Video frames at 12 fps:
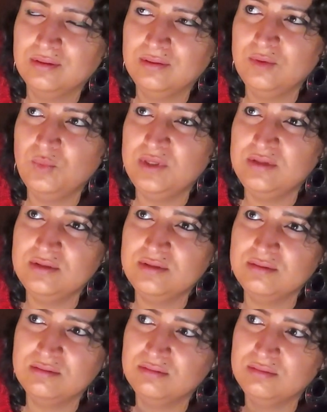The
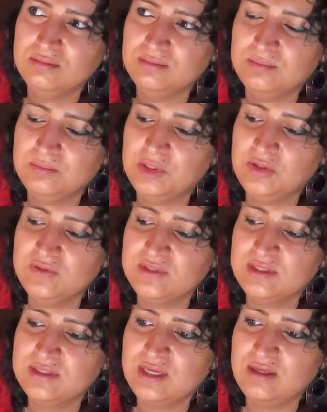wind blows
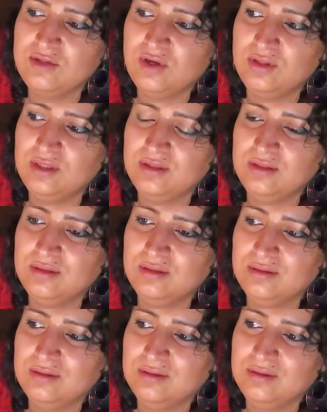the sand on it
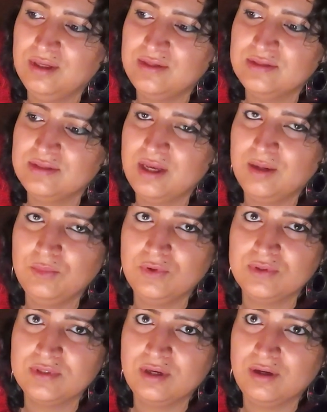as time
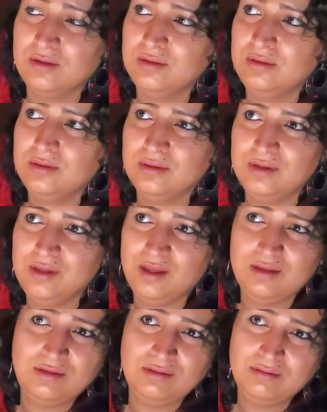goes on,
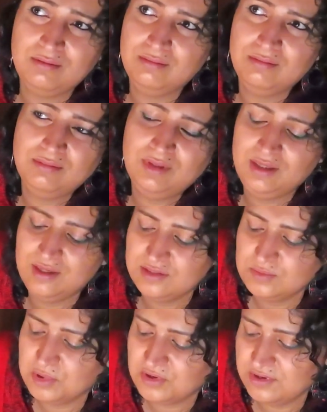and it gets
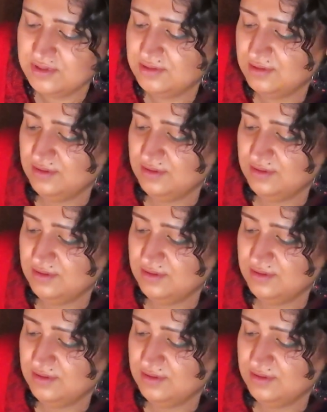buried.